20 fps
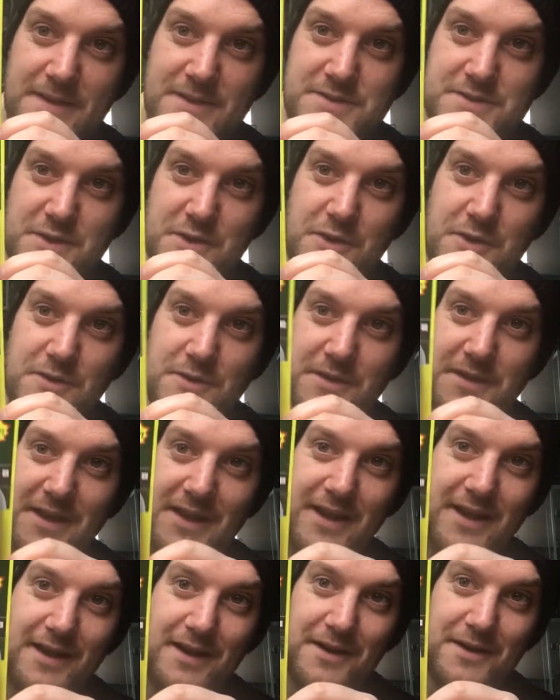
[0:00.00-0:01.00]
So
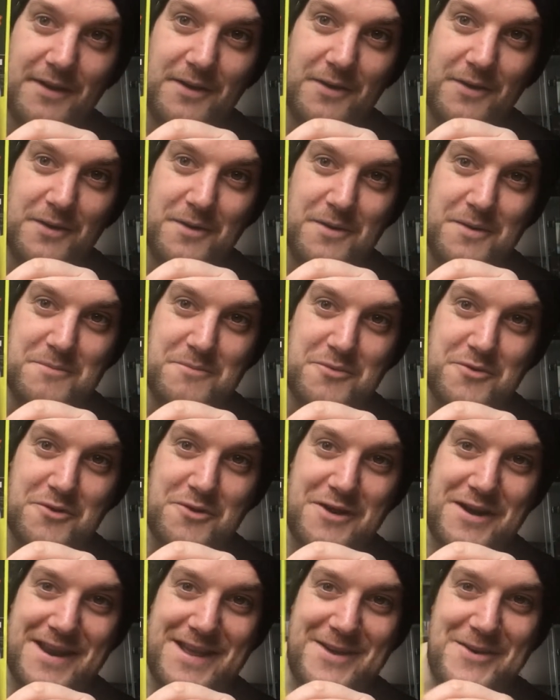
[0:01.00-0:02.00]
yeah,
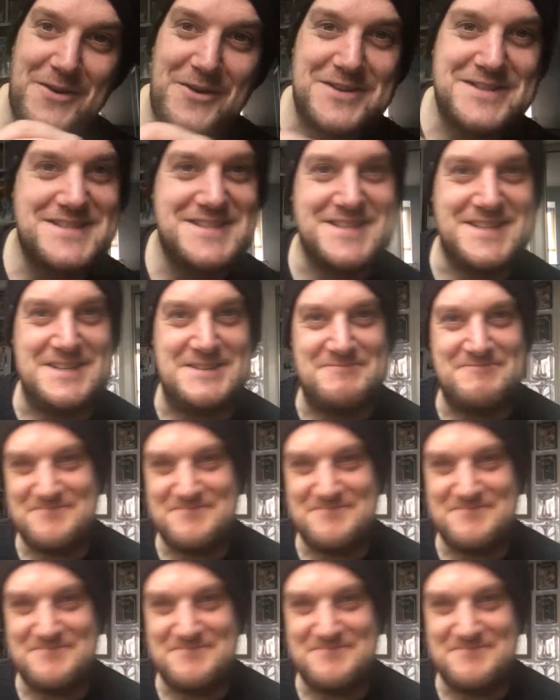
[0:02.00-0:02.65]
pretty awesome.